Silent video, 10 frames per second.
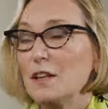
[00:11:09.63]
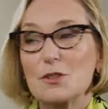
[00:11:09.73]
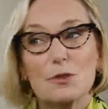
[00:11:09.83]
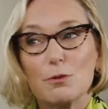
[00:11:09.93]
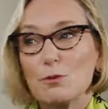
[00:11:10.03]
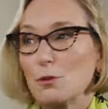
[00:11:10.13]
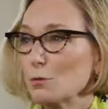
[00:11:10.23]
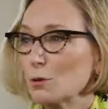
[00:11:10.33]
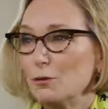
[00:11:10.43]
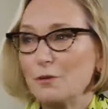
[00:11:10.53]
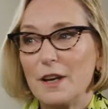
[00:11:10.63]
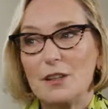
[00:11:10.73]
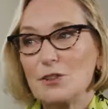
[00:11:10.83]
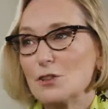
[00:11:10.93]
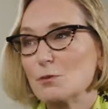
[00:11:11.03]
is through the roof. And
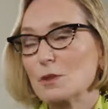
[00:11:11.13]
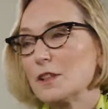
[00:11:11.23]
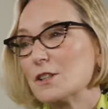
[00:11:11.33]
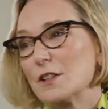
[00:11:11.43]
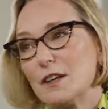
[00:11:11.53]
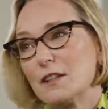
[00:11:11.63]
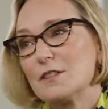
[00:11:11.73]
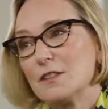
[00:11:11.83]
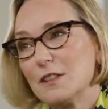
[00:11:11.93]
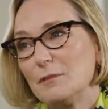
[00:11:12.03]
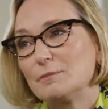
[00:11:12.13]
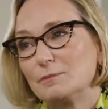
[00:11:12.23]
it's just really exciting to see.